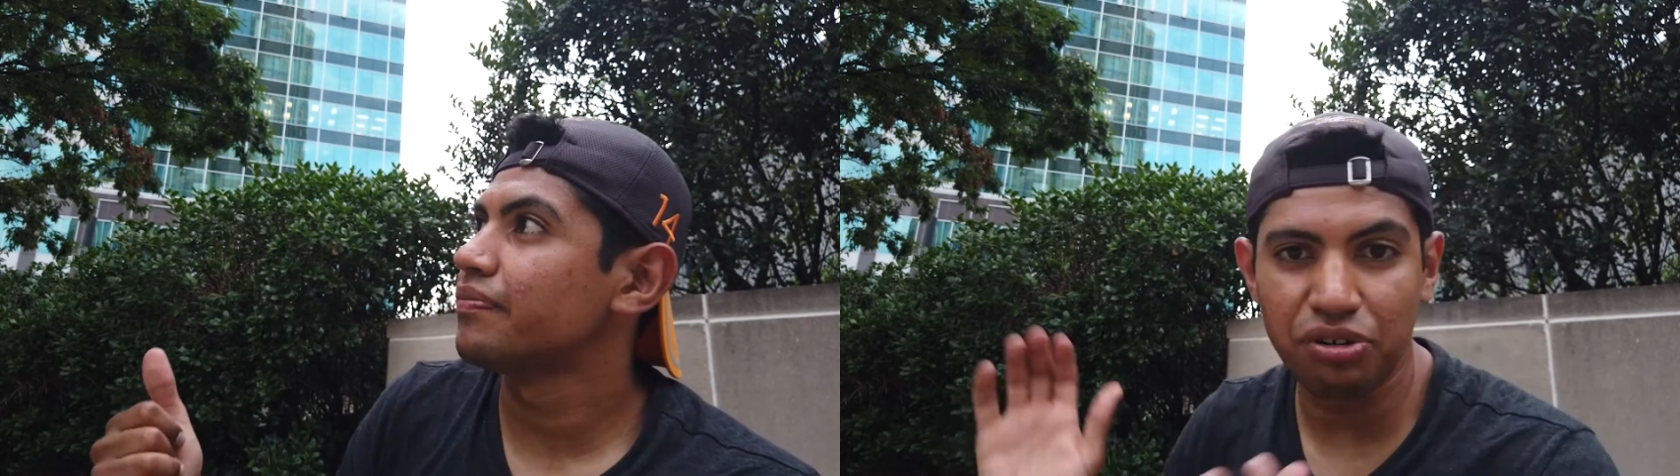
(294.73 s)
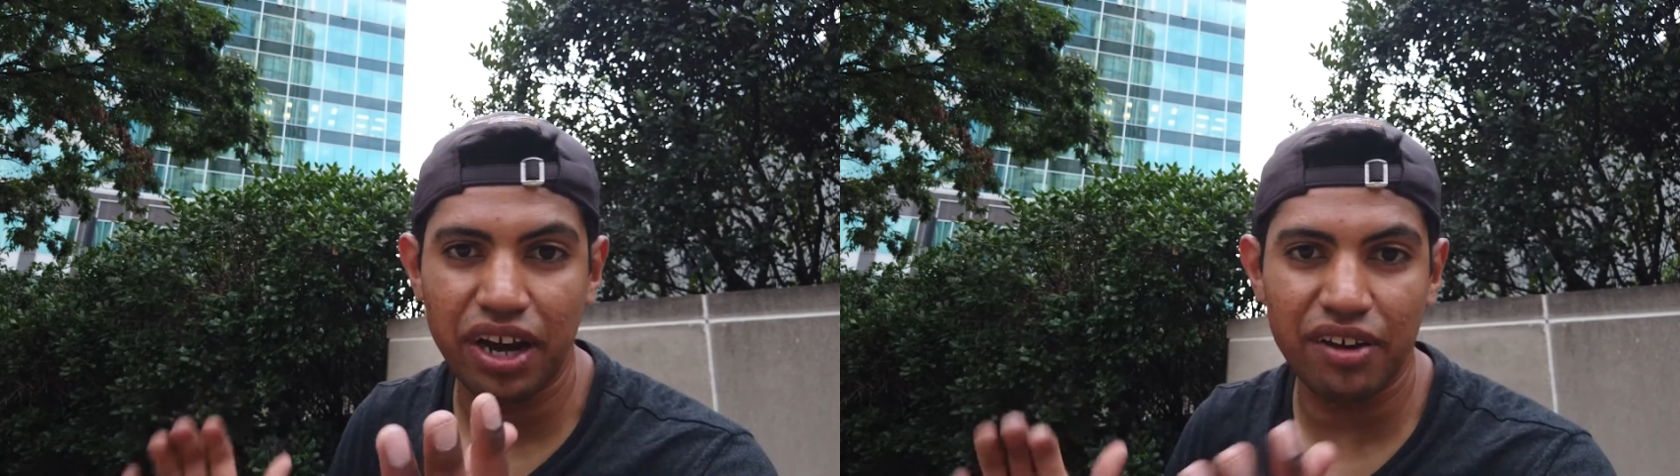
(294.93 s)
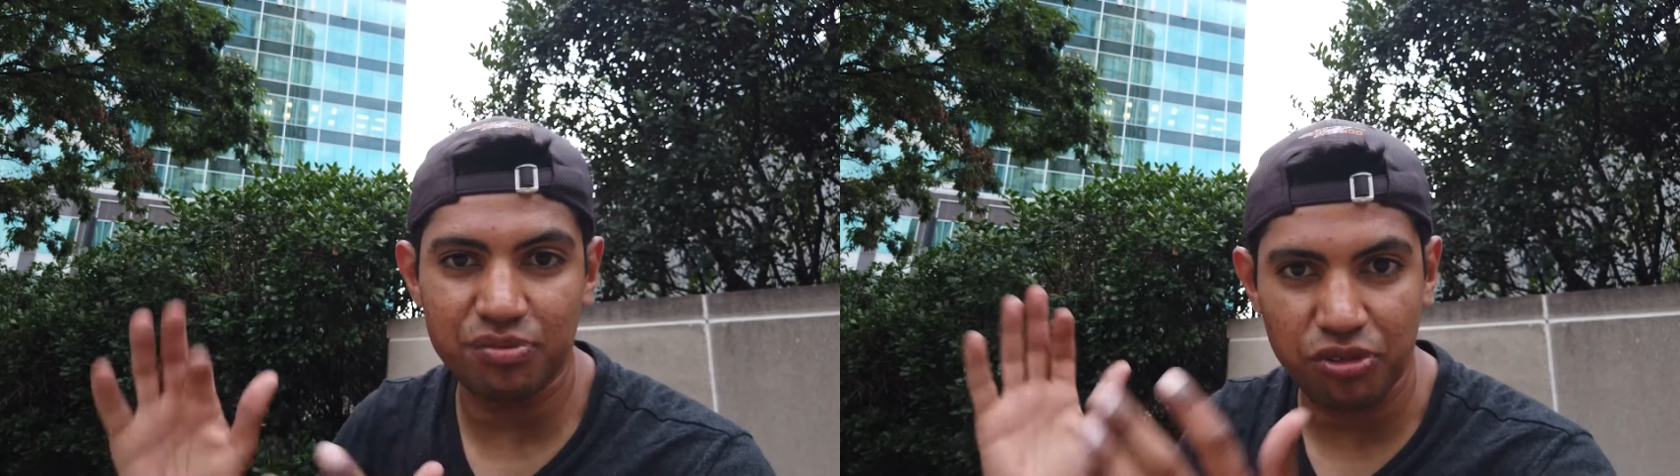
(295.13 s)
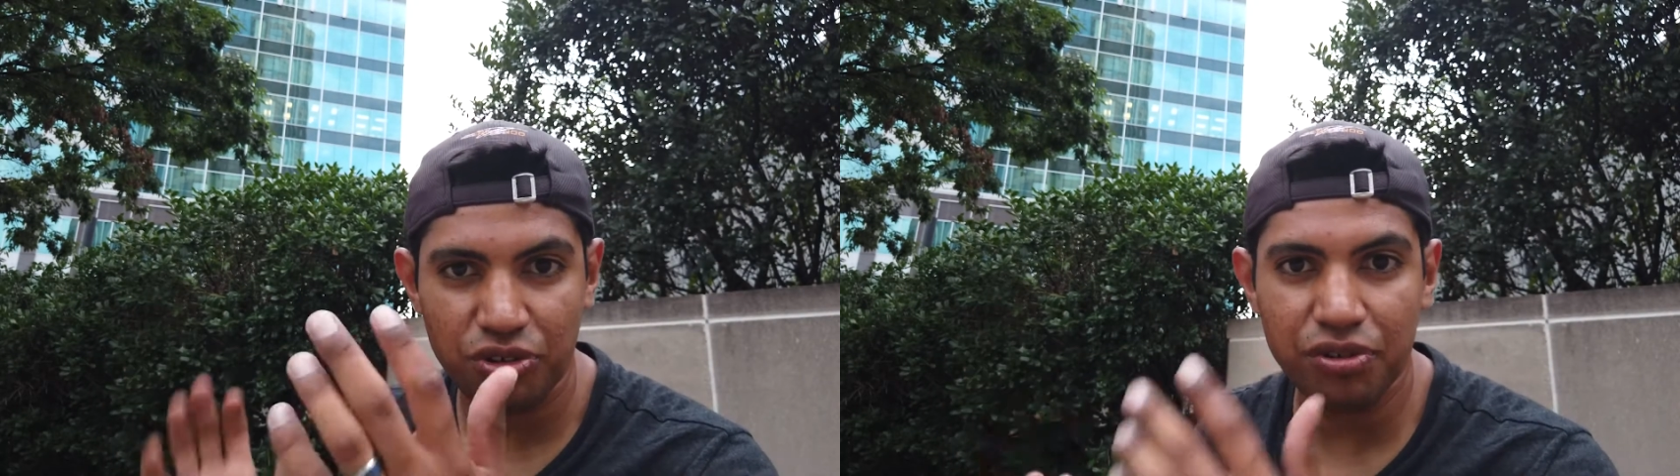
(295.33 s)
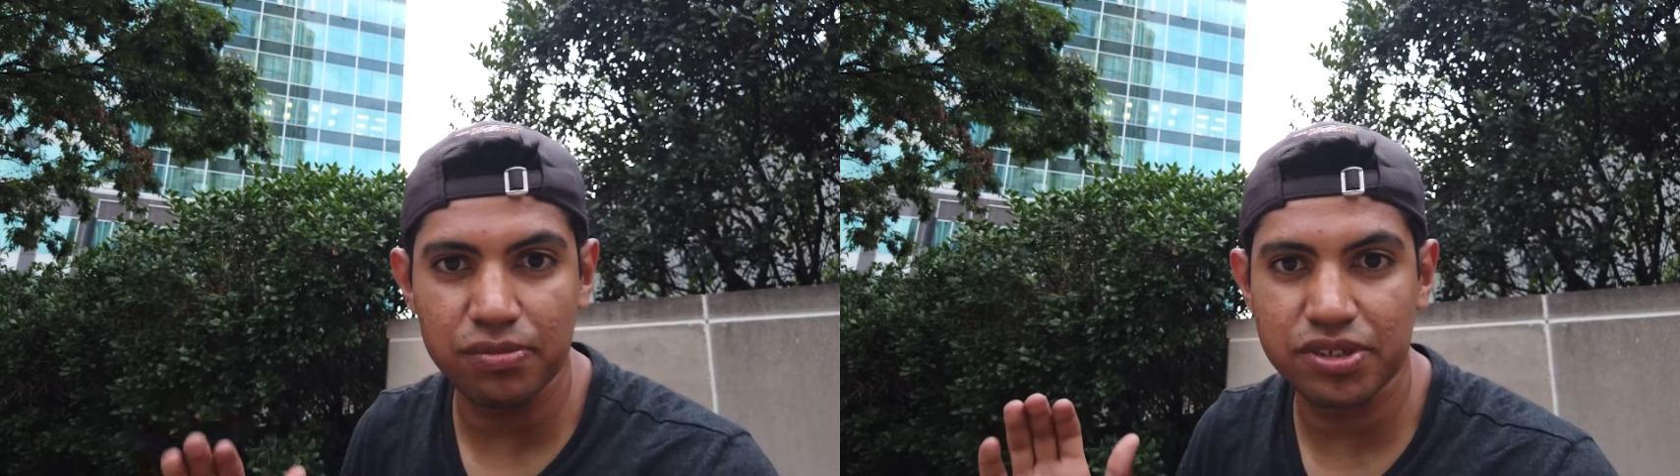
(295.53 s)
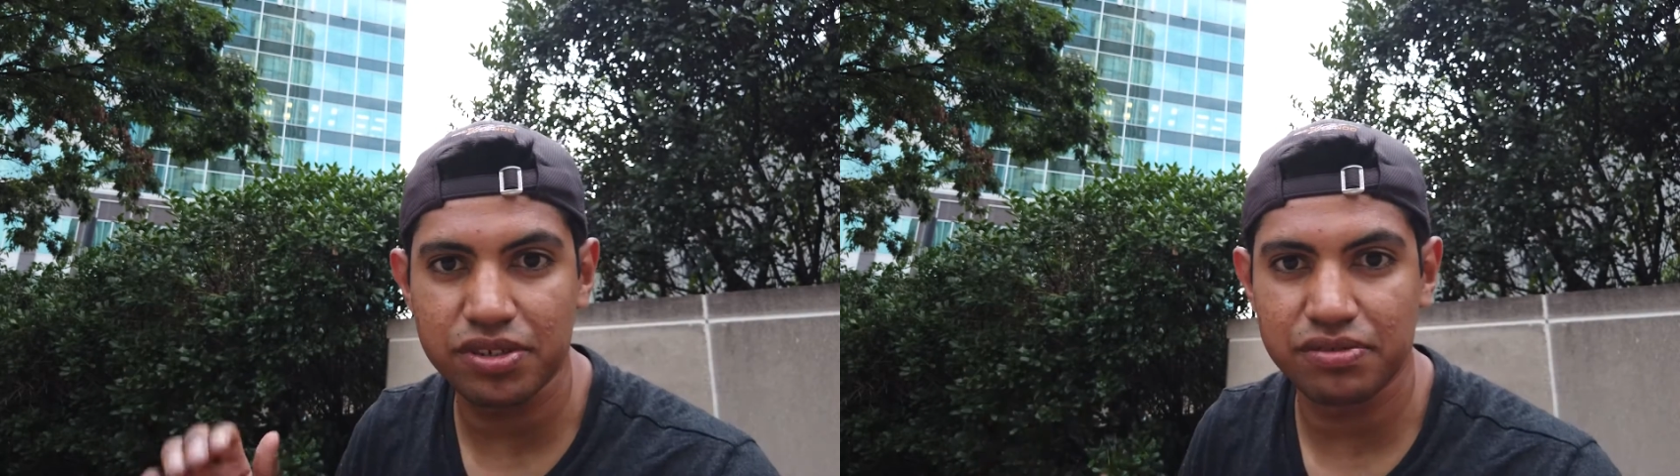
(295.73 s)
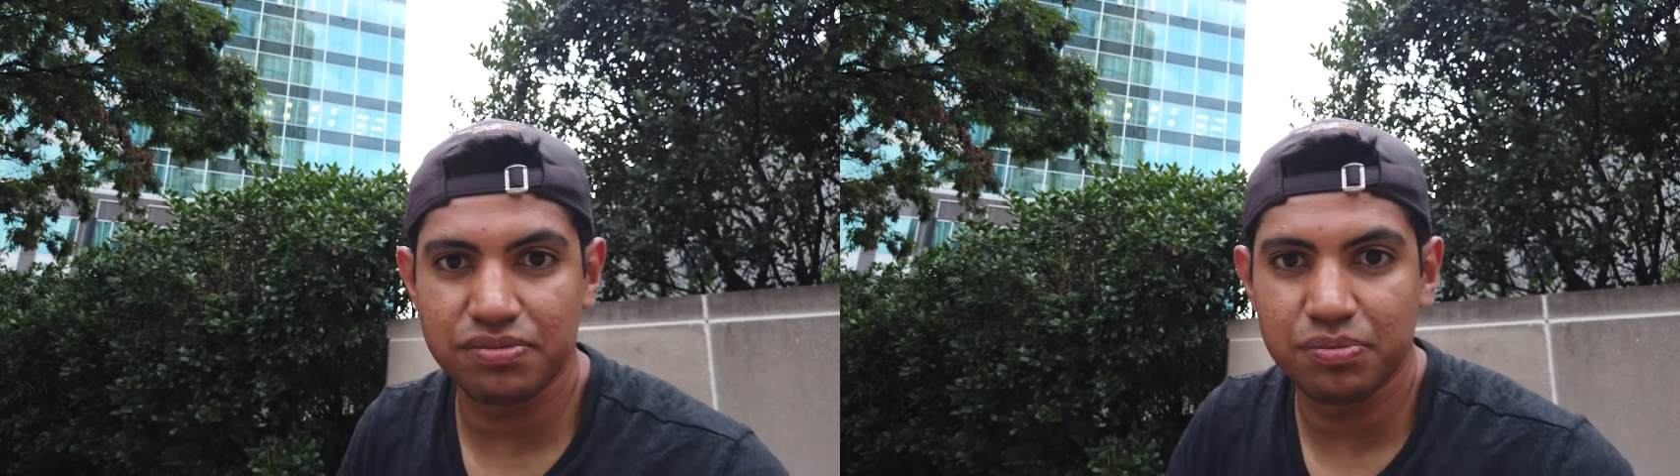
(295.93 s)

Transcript: you'll have more room to